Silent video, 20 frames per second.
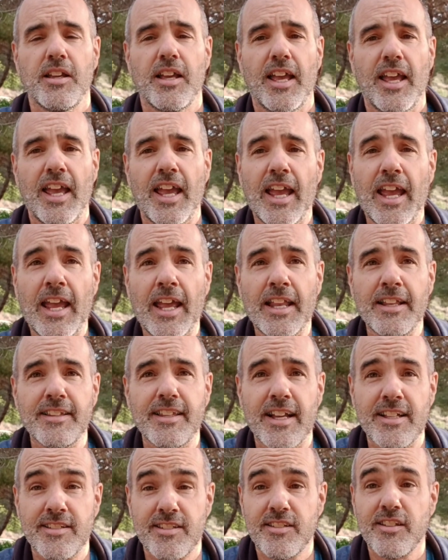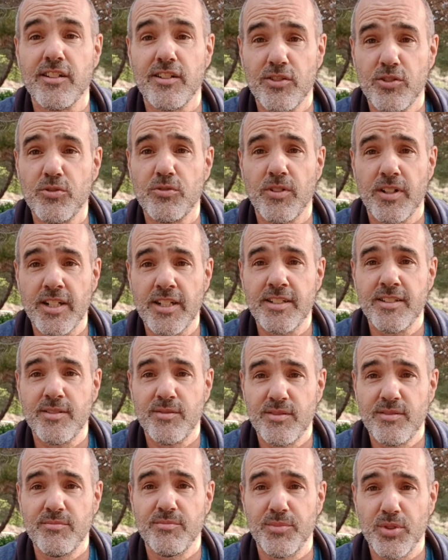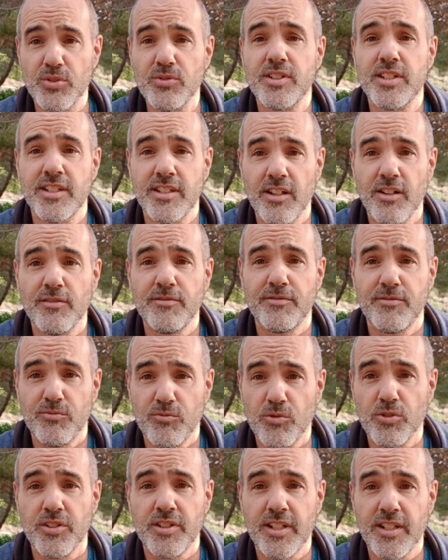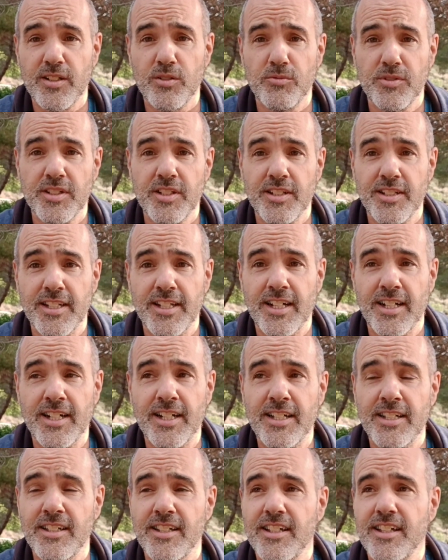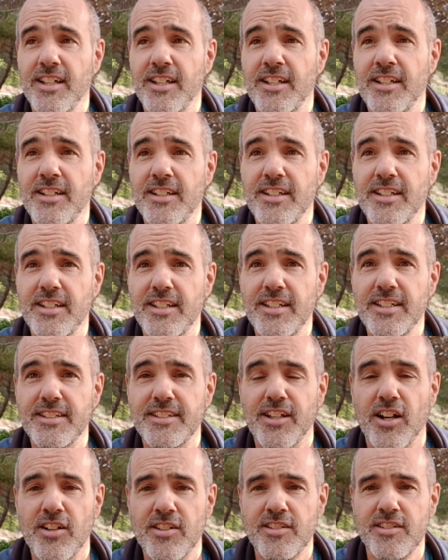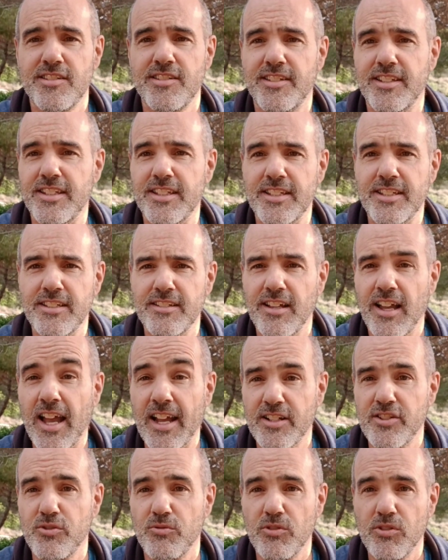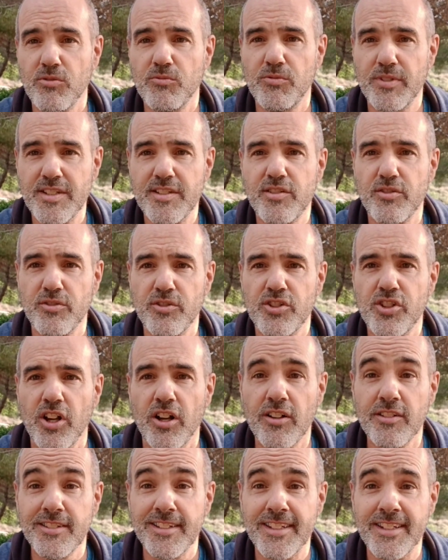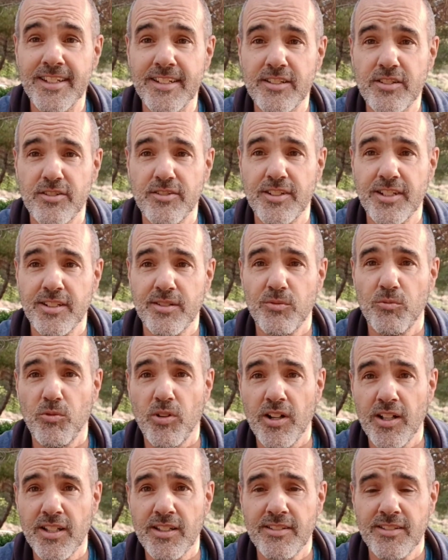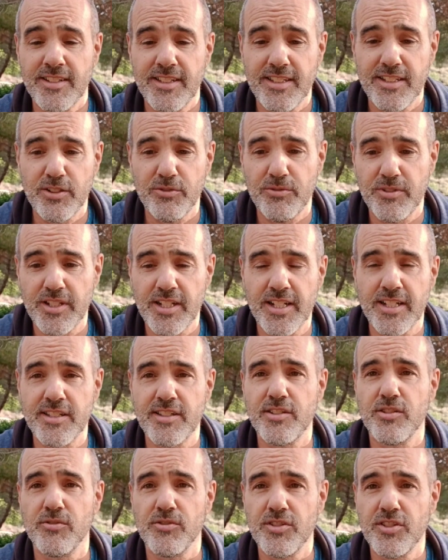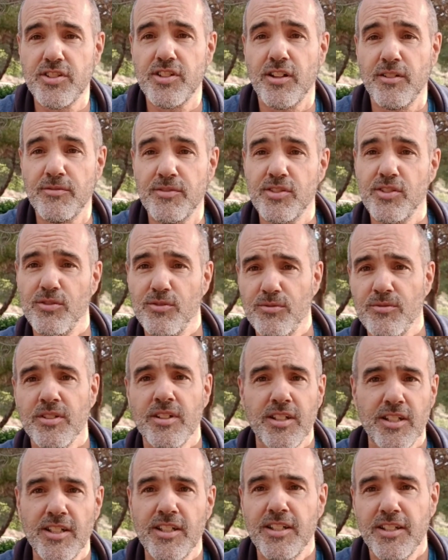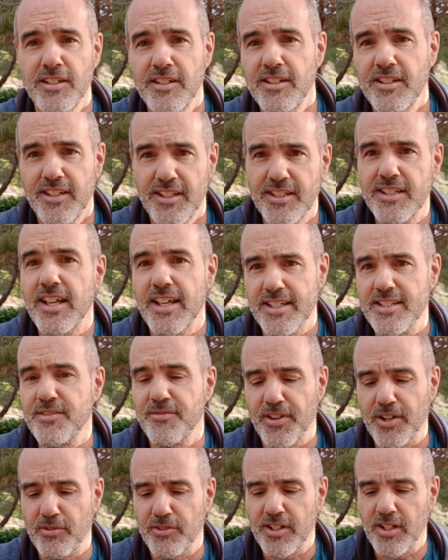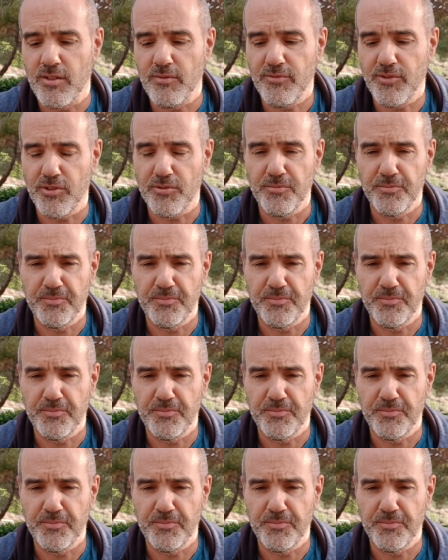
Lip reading: And that's the great beauty of working with an AI. It does the actual research on the internet while it creates your stuff. So it's very helpful.